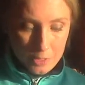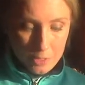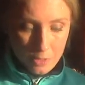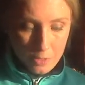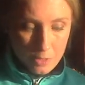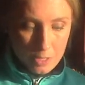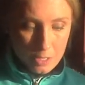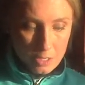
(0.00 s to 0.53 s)

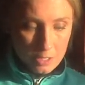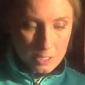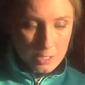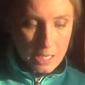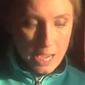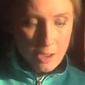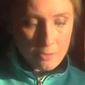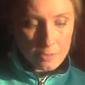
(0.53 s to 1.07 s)
So the
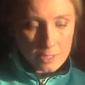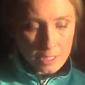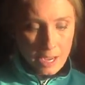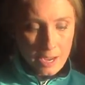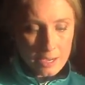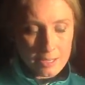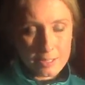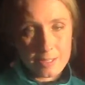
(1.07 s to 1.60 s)

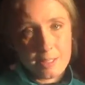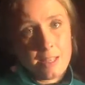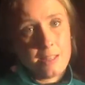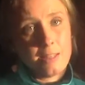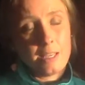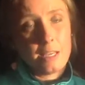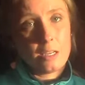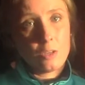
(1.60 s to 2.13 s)
downside is
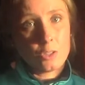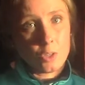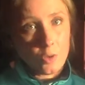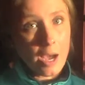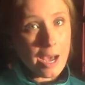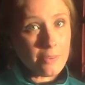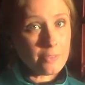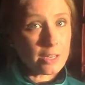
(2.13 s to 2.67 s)
that they
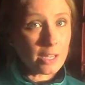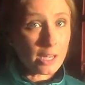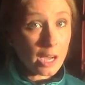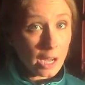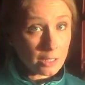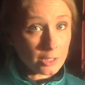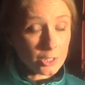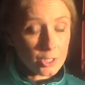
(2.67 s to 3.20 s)
don't have any
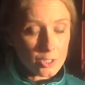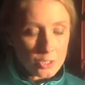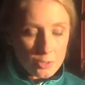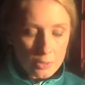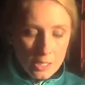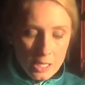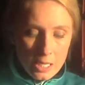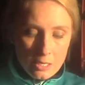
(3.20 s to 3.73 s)

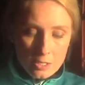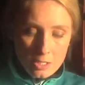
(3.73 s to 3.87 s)
colors really.